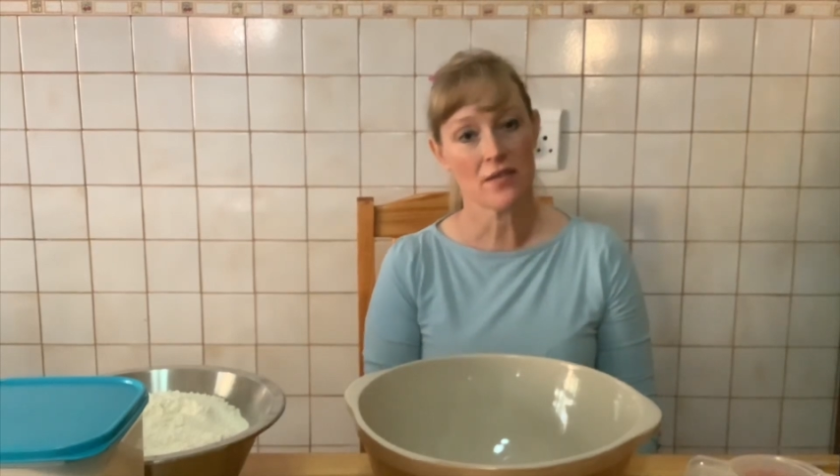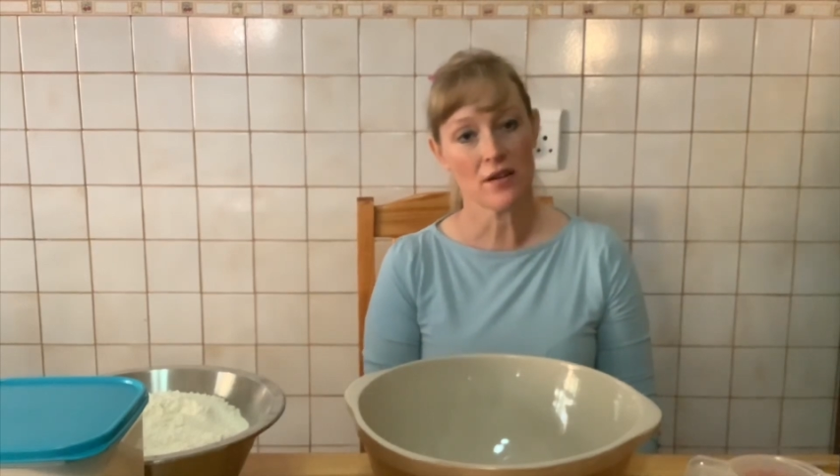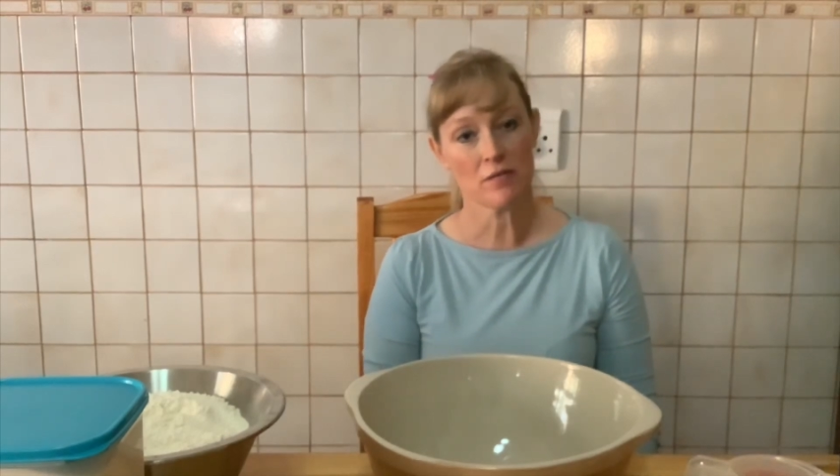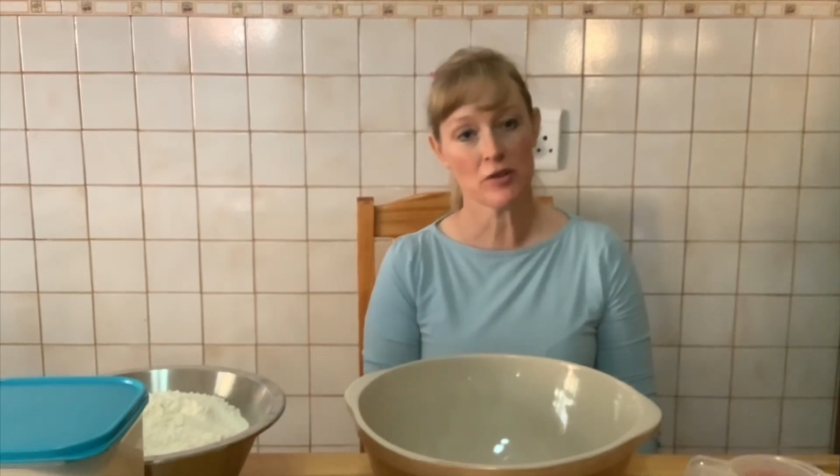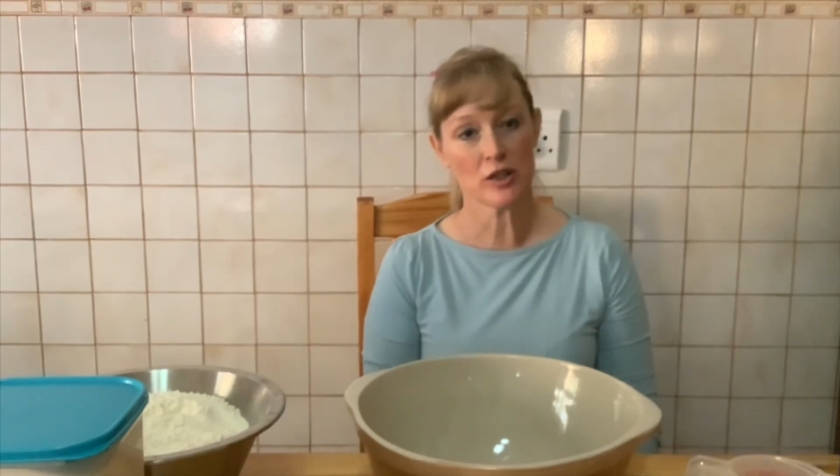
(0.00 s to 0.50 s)

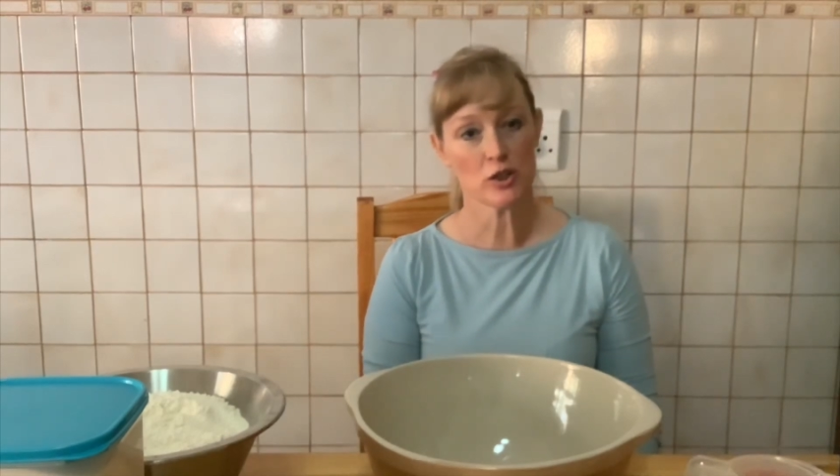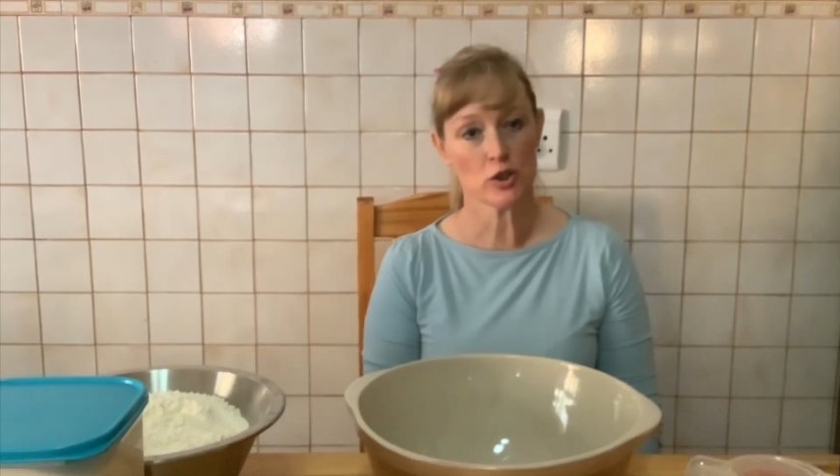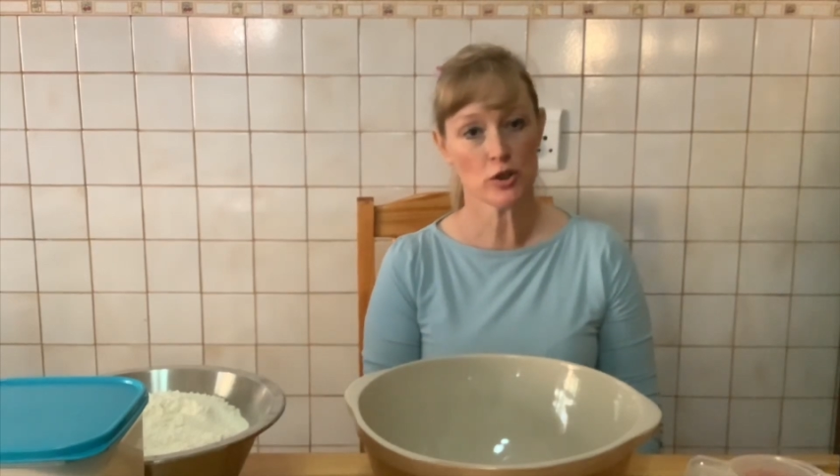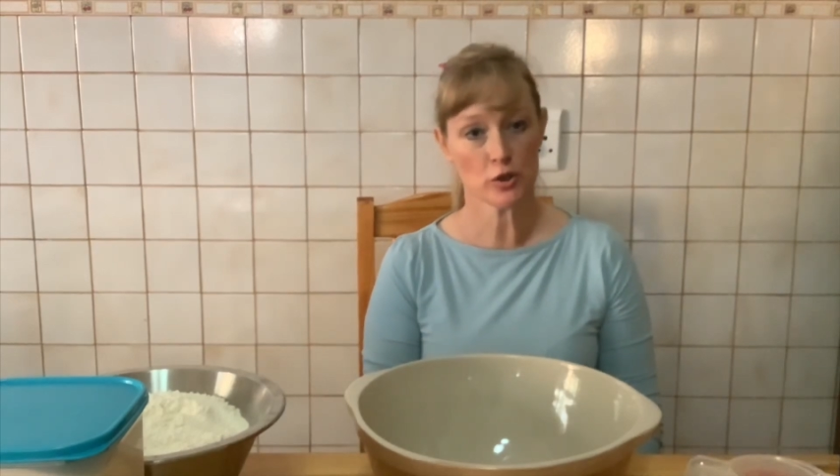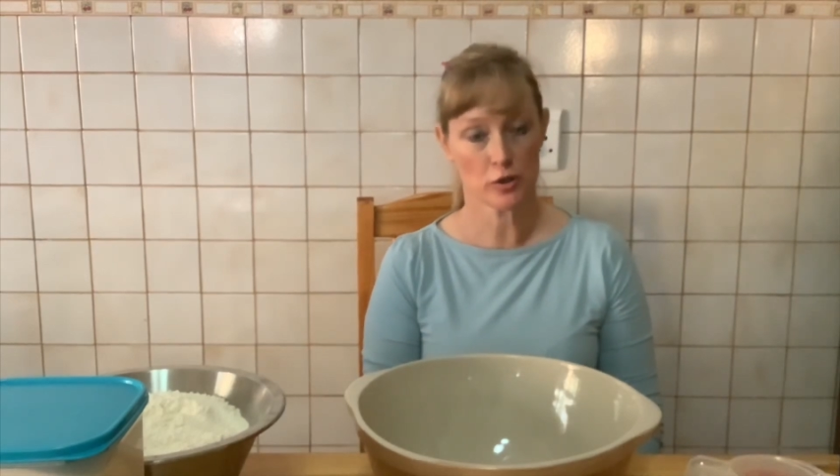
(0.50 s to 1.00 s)
African
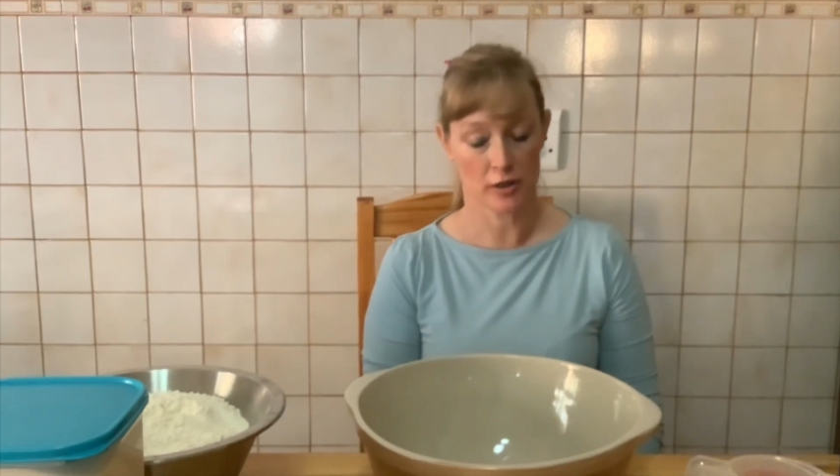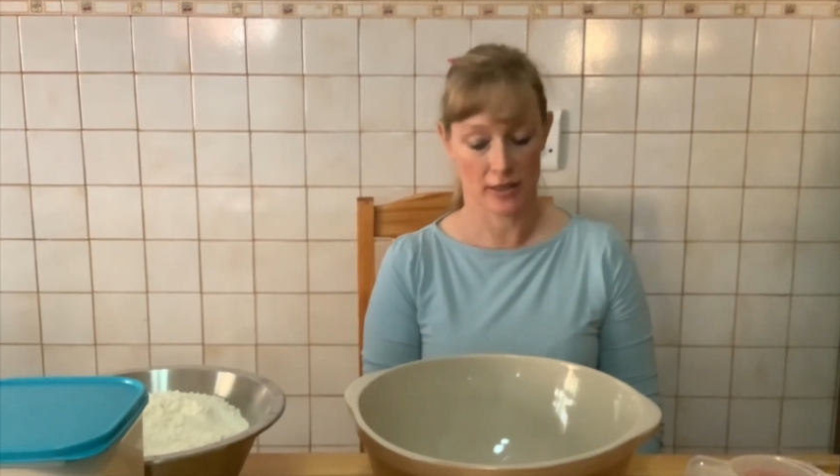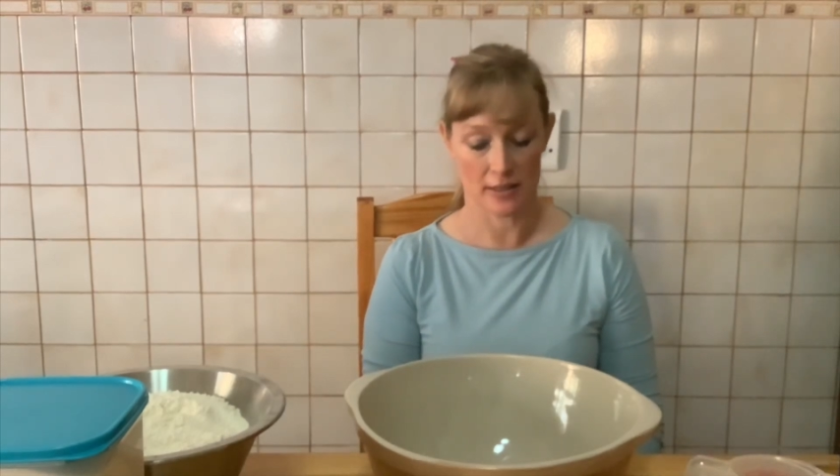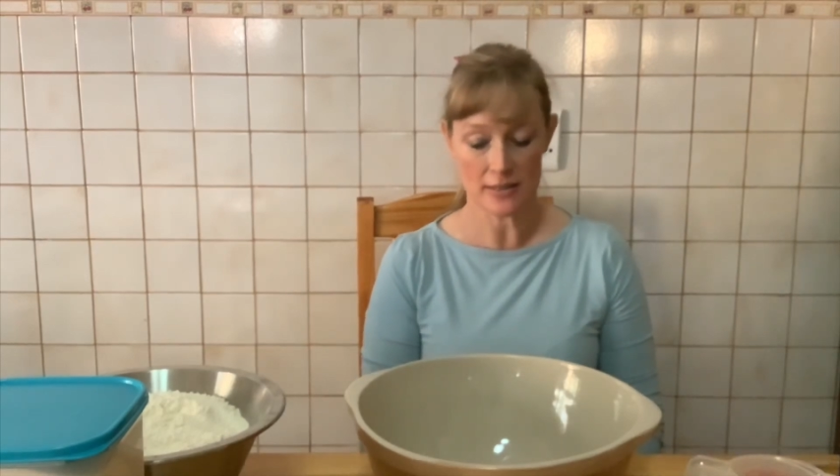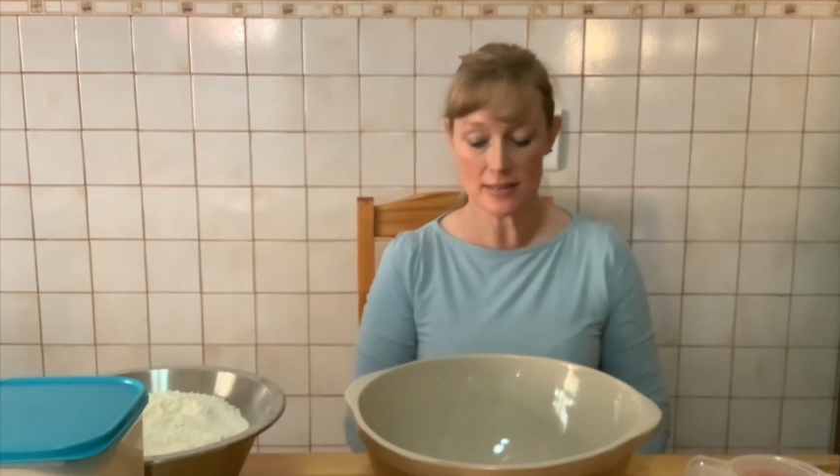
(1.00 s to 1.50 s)

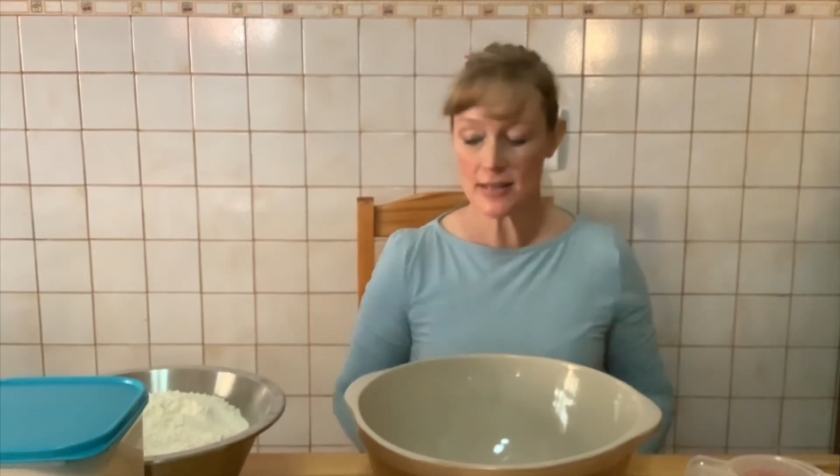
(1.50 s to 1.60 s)
Soetkoekies.